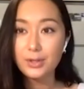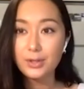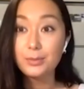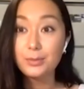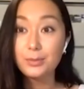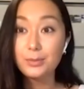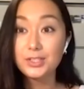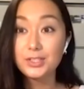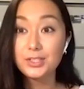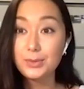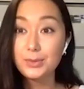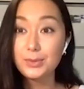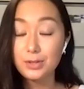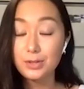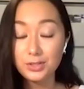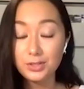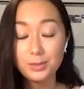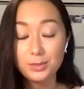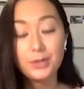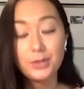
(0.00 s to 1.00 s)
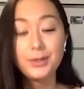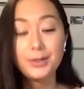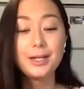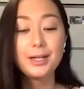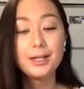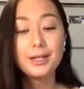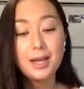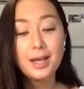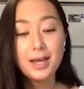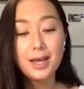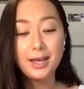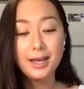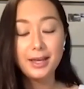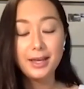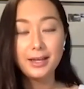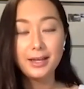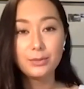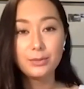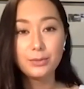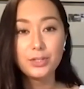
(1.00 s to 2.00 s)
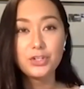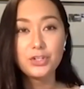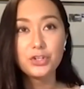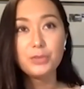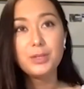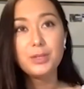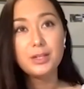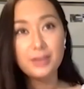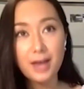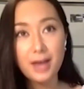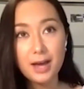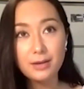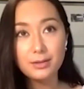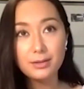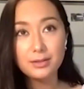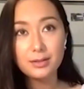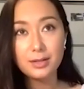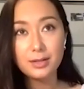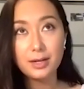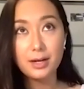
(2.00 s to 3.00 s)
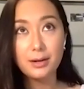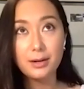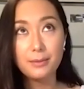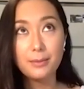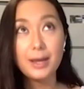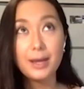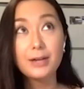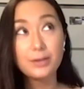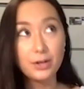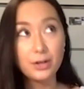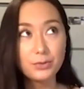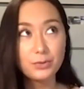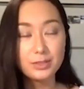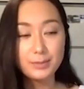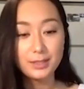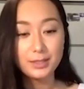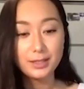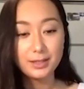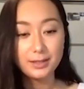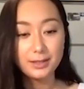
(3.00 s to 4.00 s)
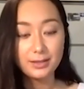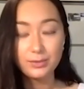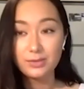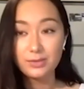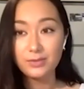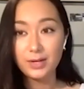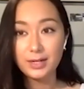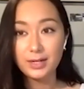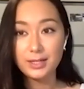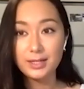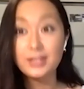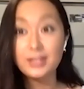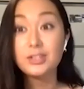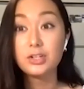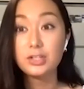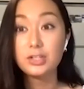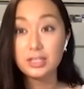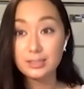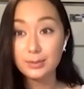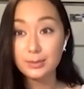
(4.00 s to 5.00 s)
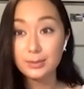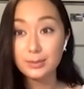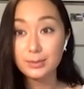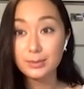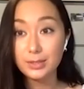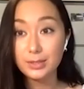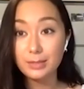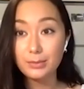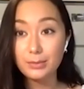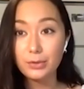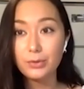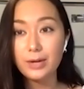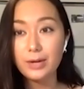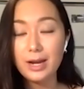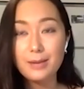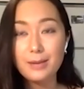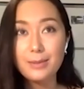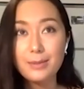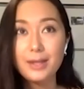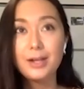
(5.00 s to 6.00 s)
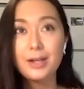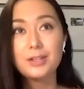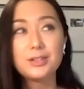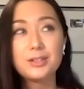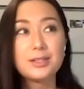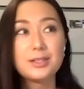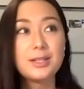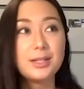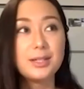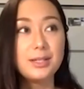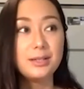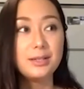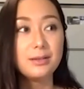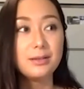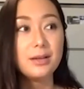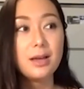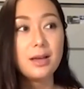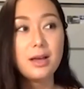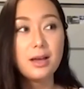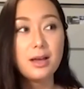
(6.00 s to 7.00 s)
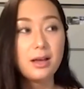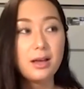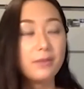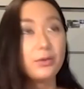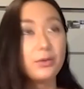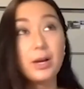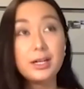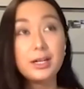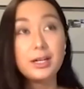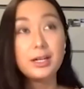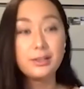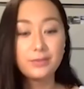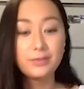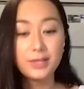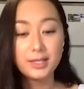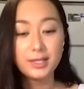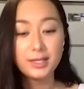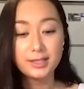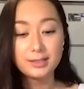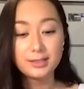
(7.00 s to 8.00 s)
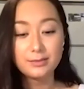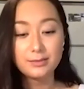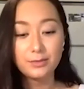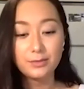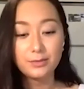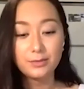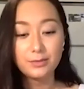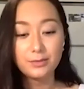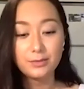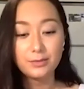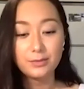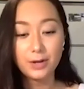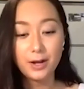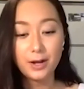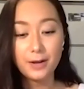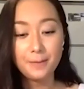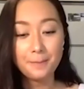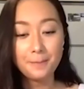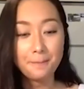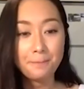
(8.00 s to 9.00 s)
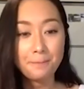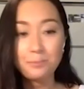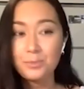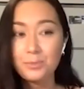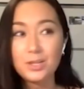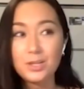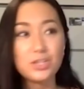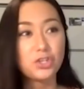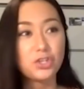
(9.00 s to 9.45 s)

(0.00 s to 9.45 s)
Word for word: I wanted to pursue with a long-term career. And what drew me to that background was because it was a very interdisciplinary program. I got to study a variety of things, from